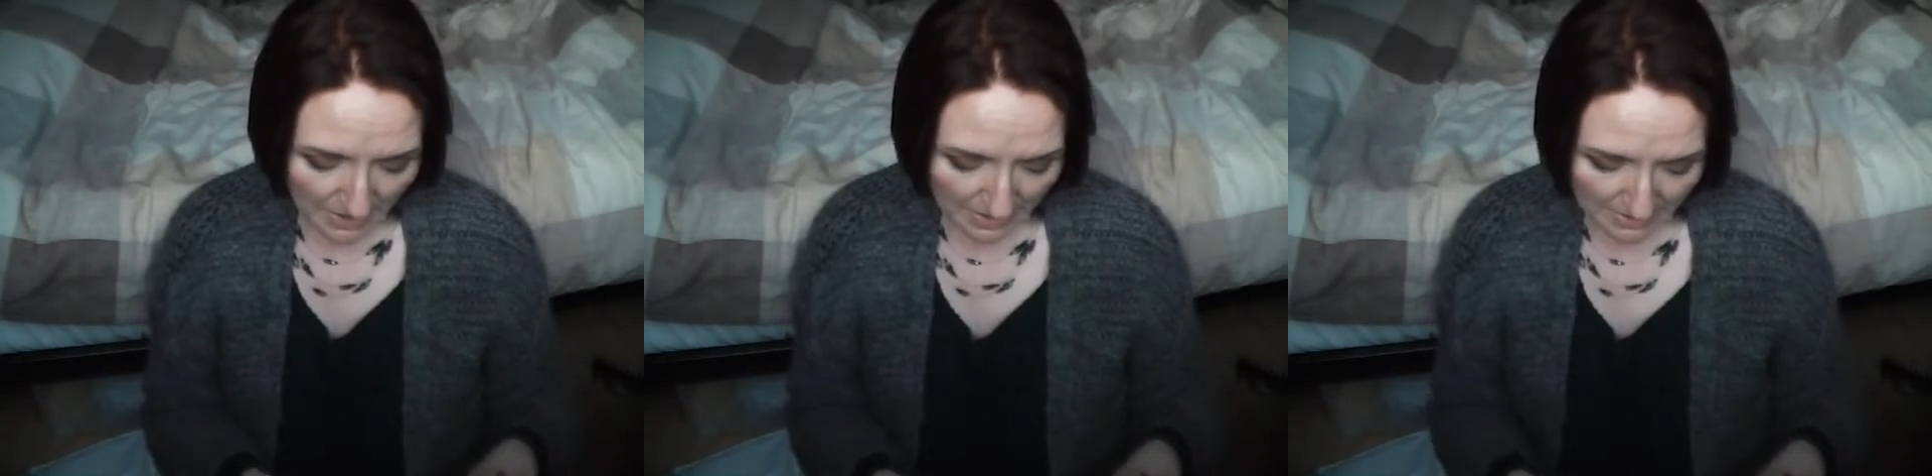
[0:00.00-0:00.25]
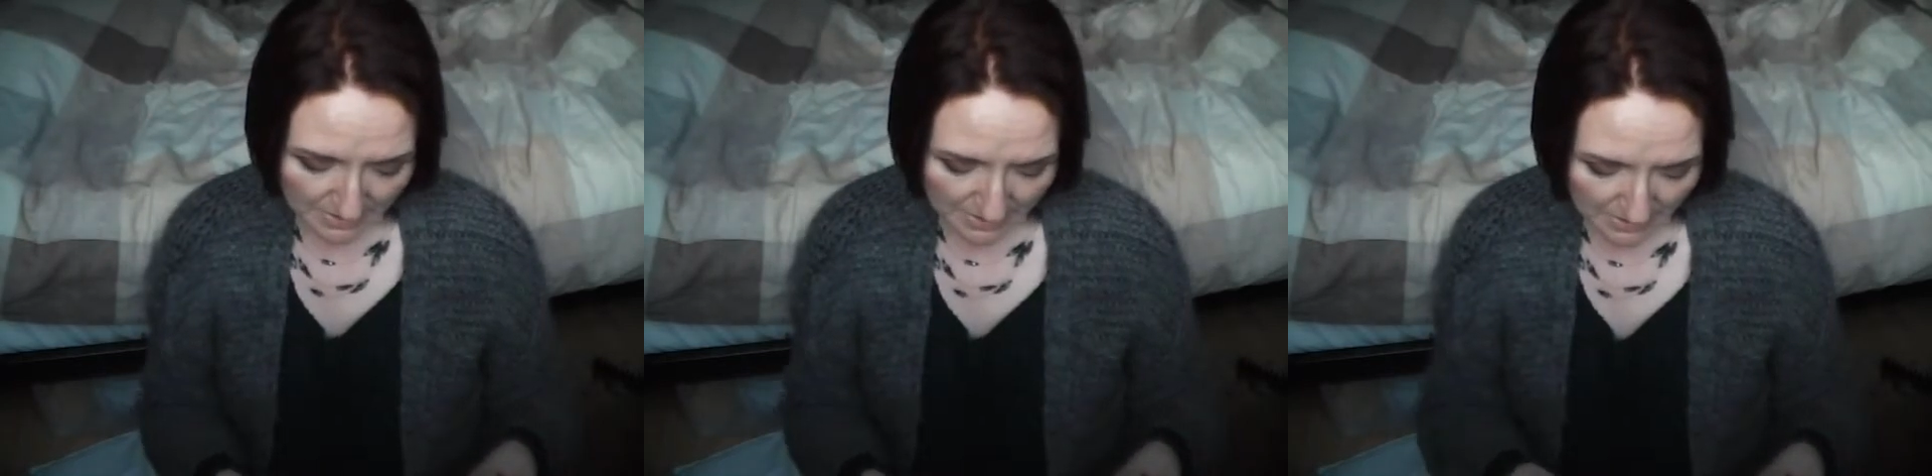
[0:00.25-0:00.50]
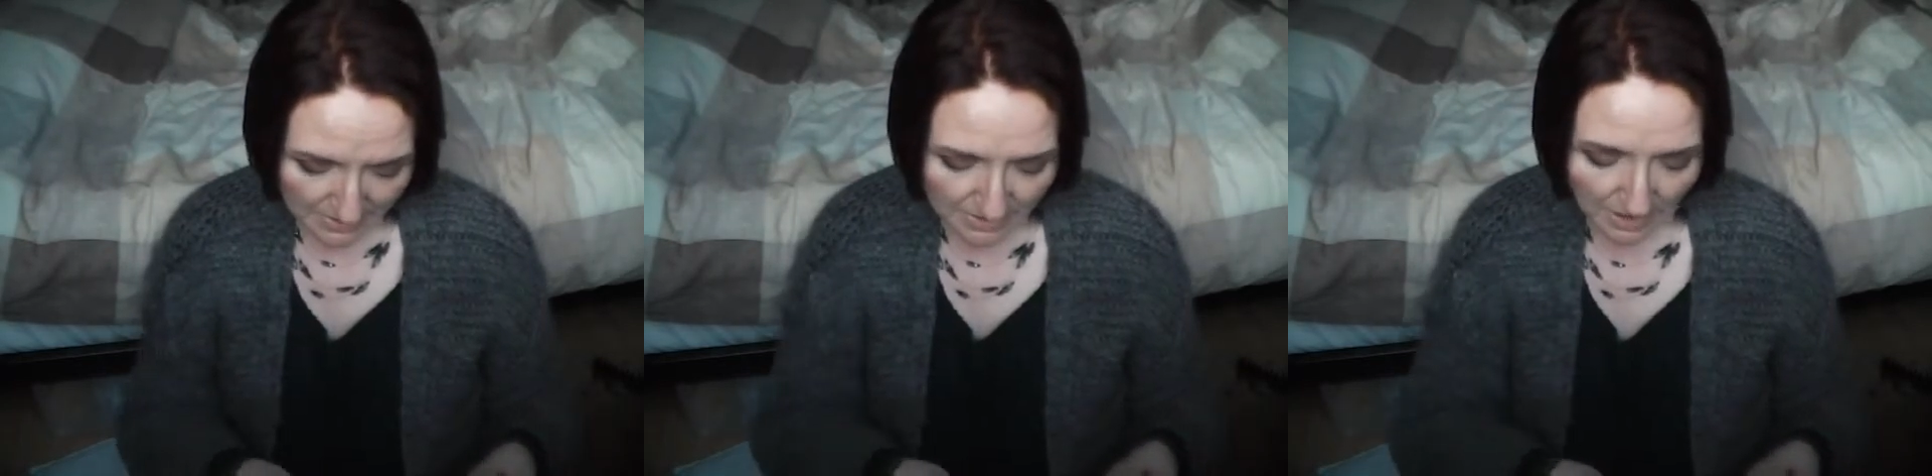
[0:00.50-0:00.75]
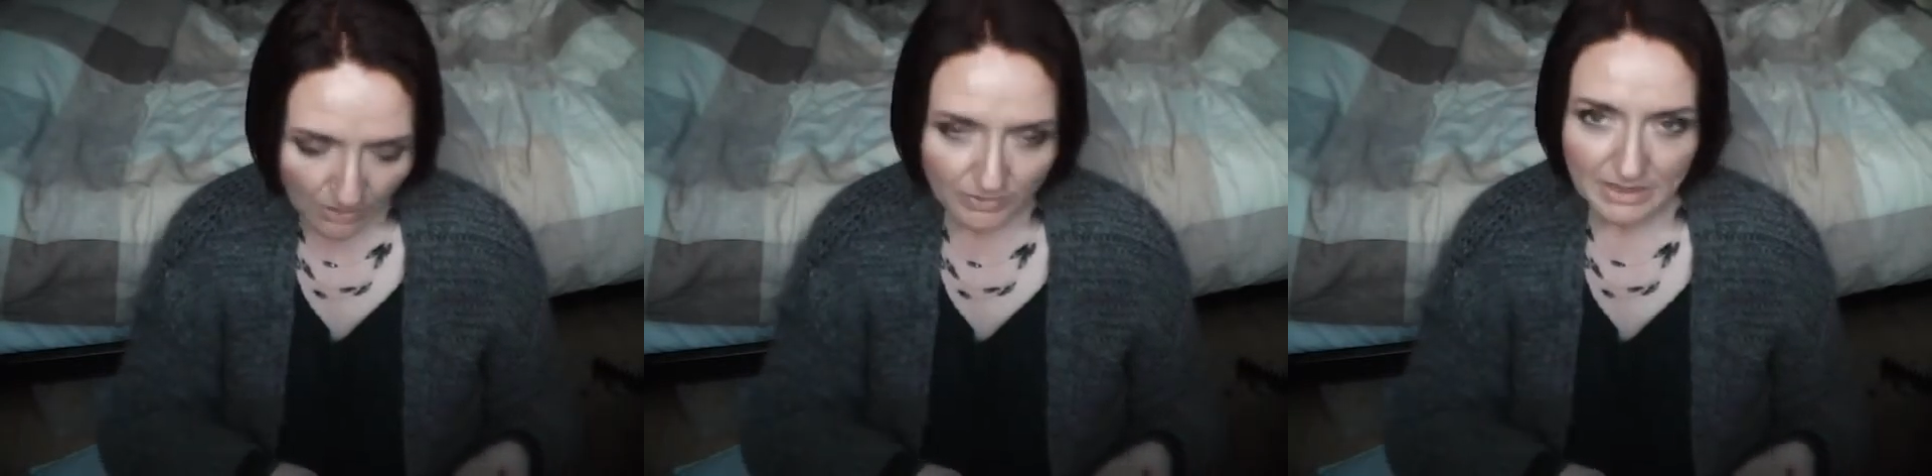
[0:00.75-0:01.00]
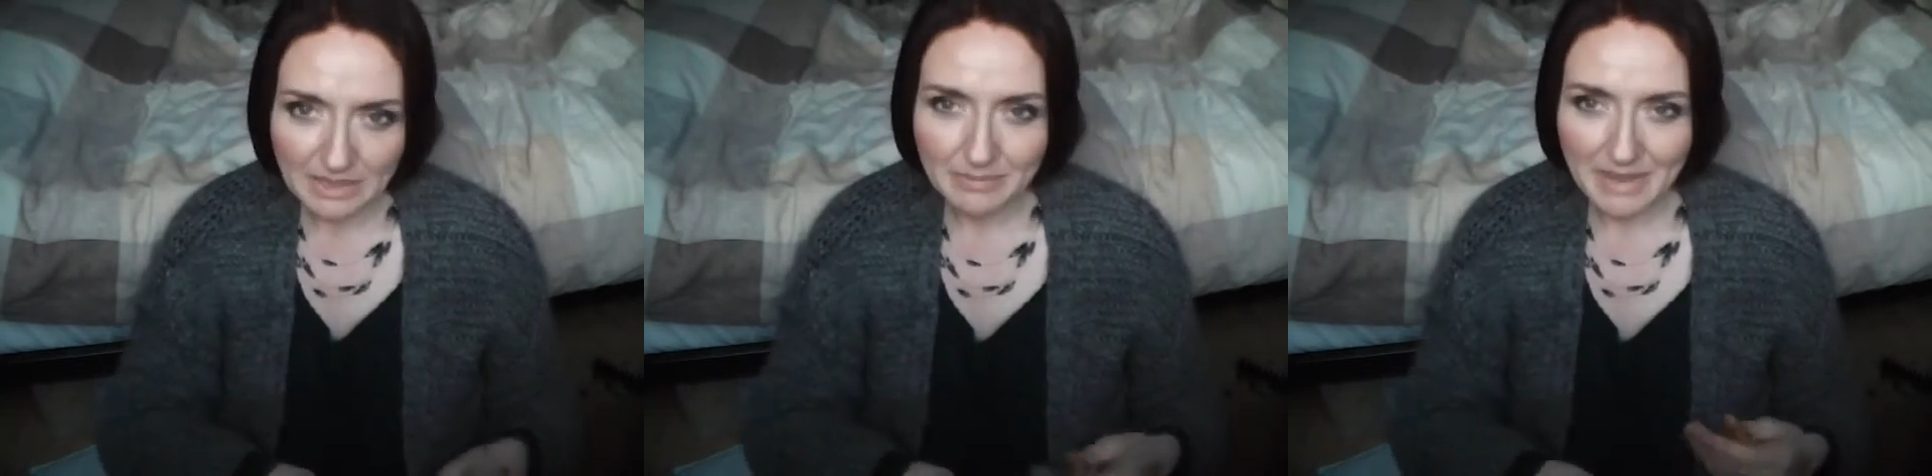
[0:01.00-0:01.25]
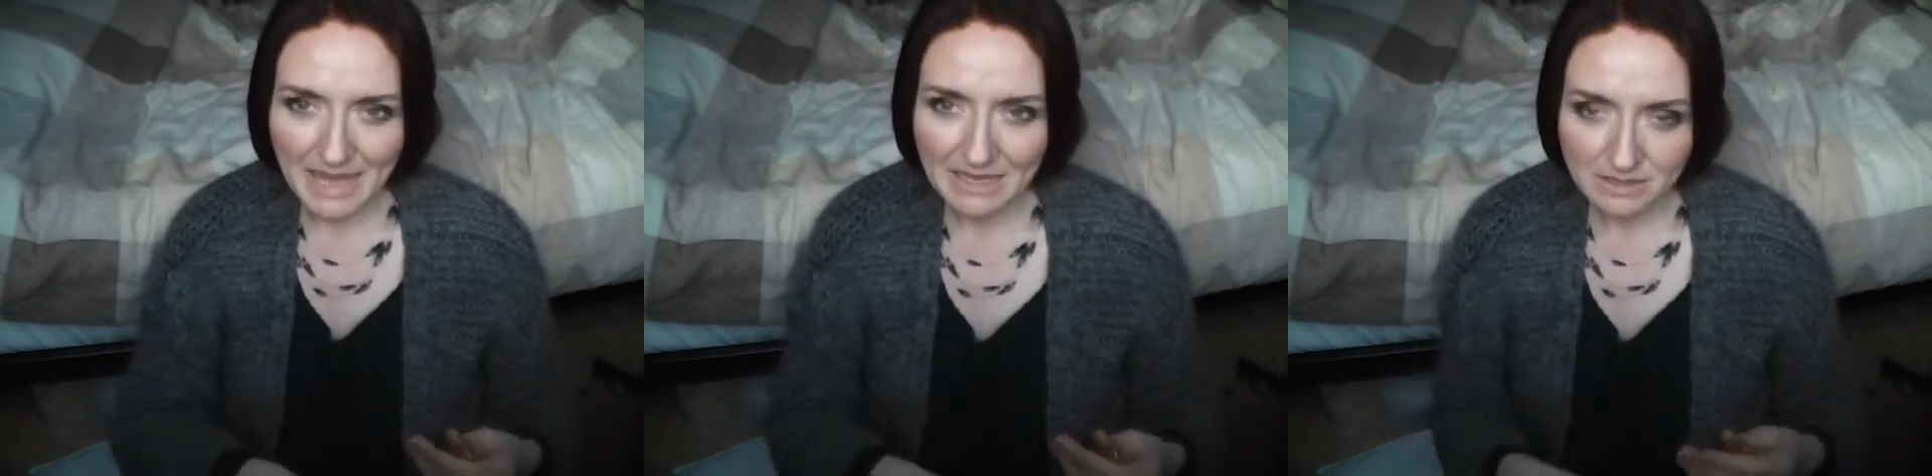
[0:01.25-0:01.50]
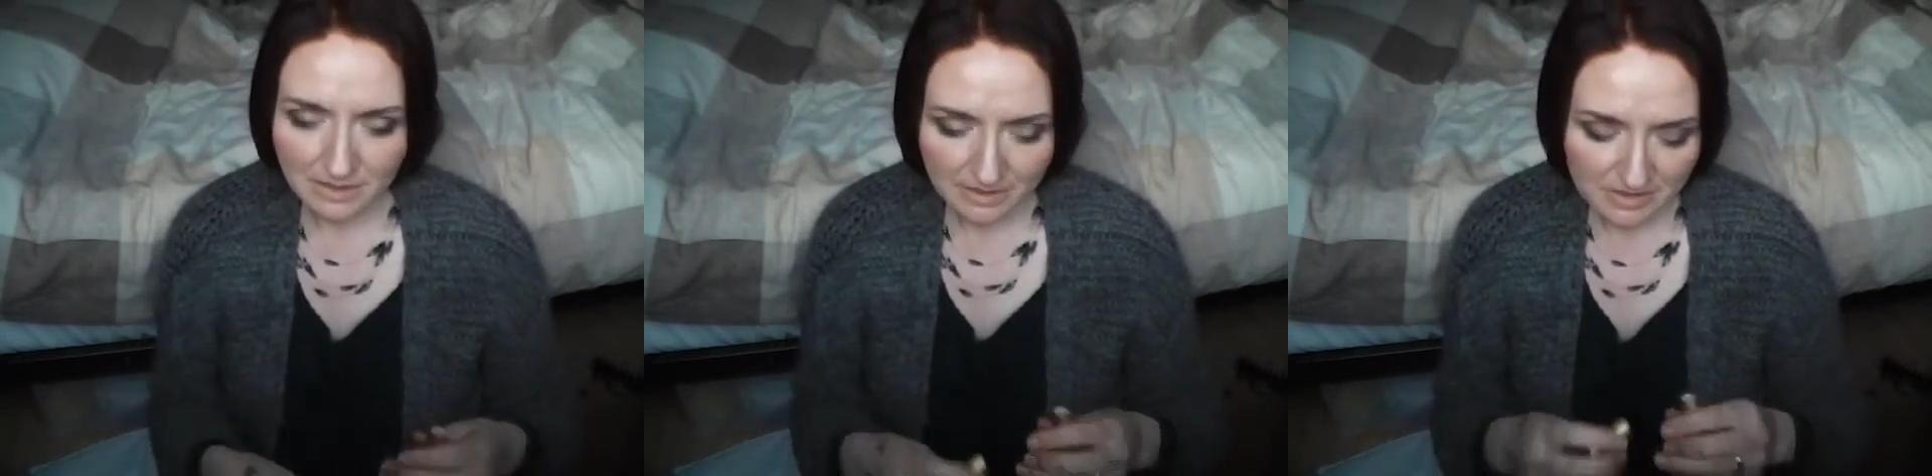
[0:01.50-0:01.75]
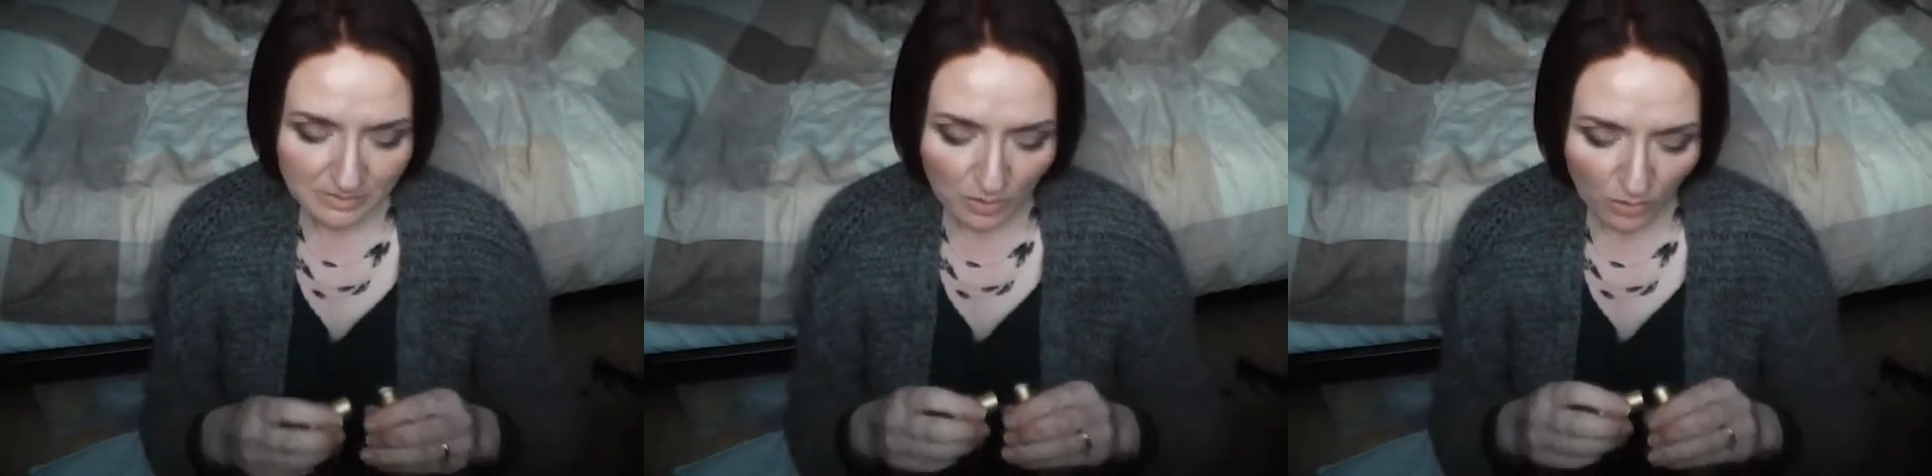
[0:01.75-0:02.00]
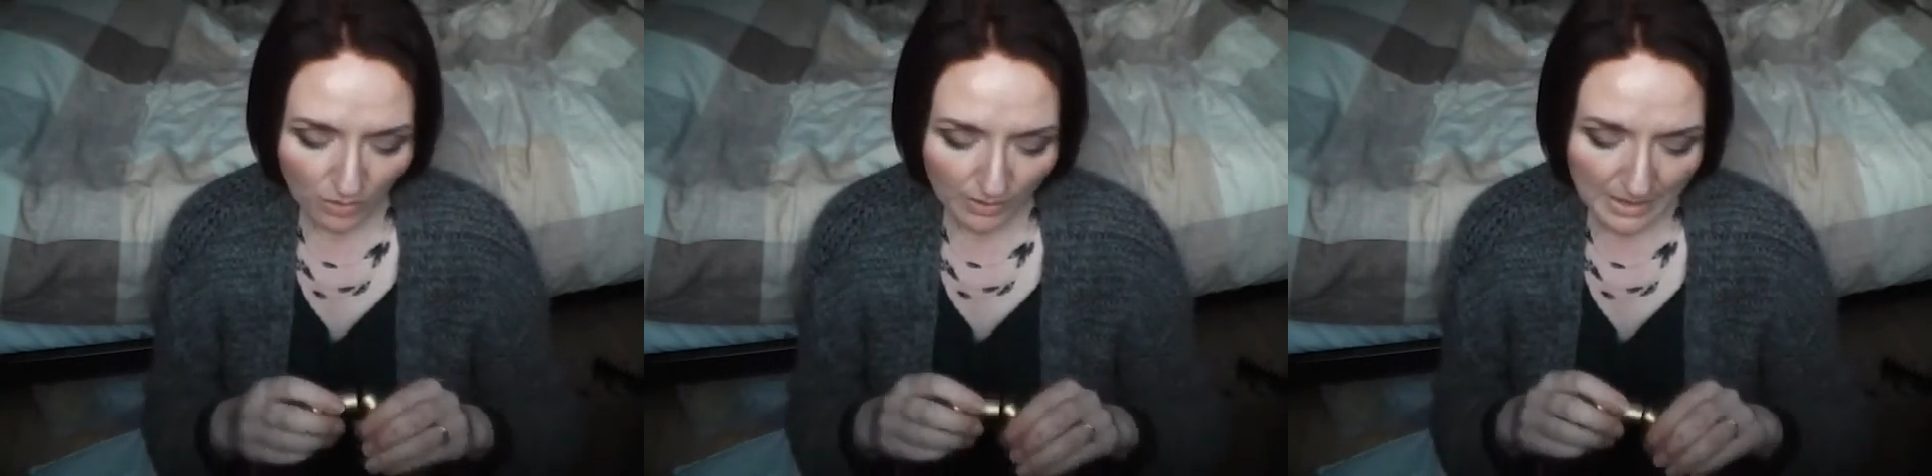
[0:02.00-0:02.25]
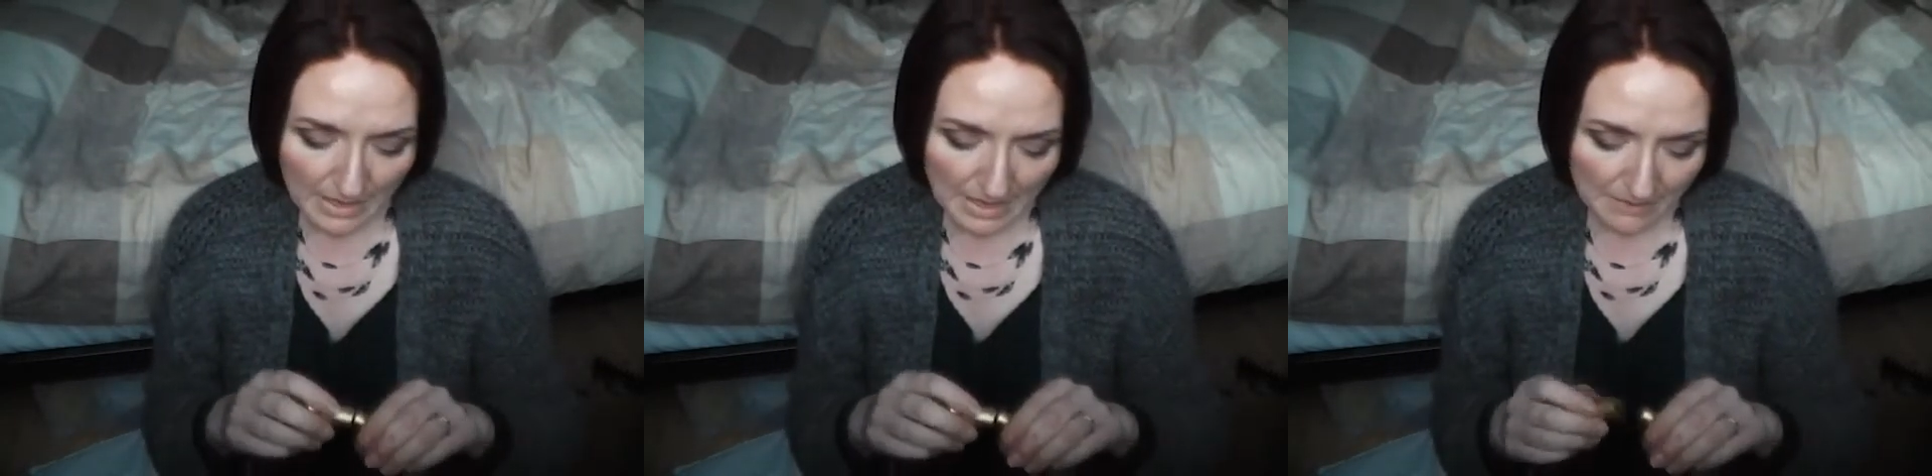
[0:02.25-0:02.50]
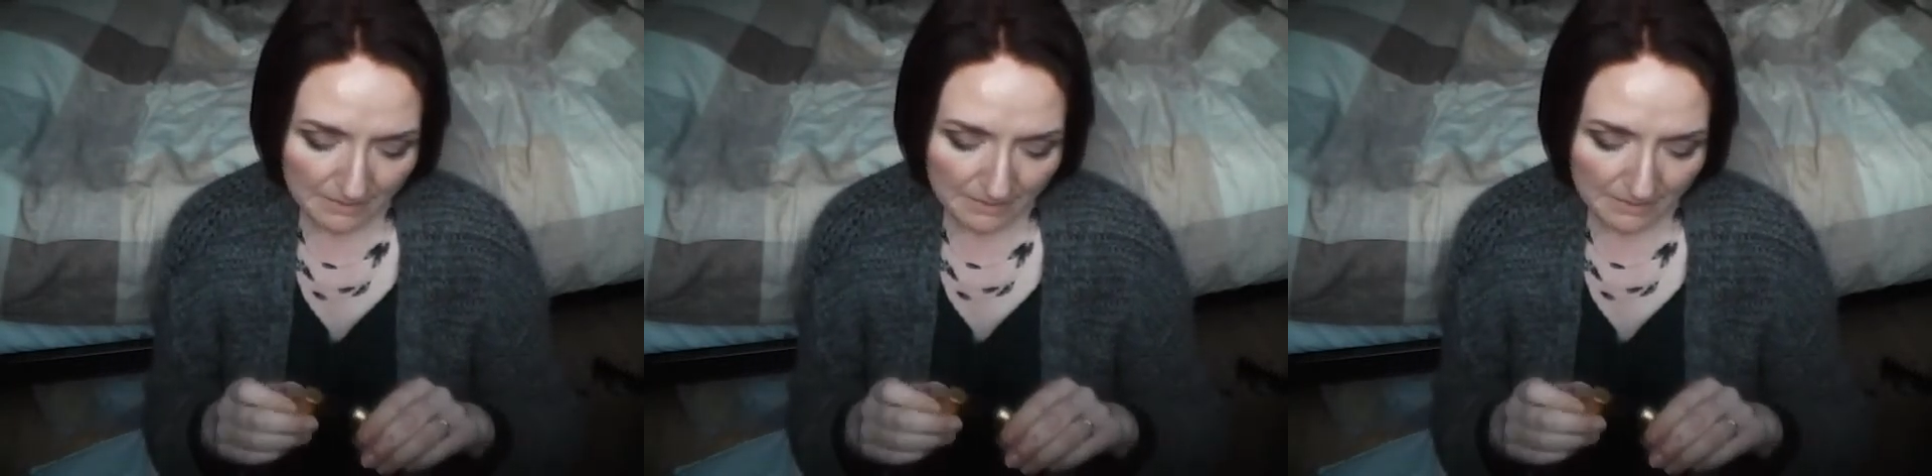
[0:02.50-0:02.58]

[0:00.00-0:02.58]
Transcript: And it's not really matte, it's more